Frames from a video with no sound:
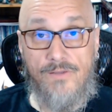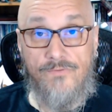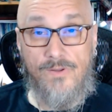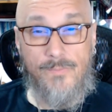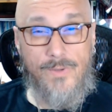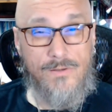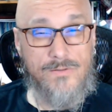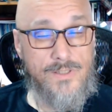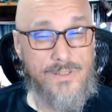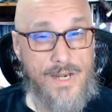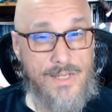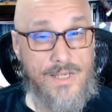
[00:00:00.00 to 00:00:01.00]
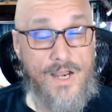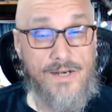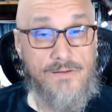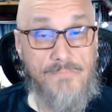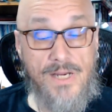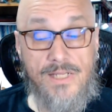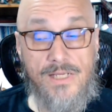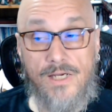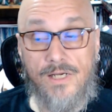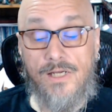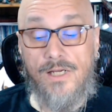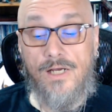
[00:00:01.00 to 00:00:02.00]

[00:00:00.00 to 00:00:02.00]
females in any kind of media,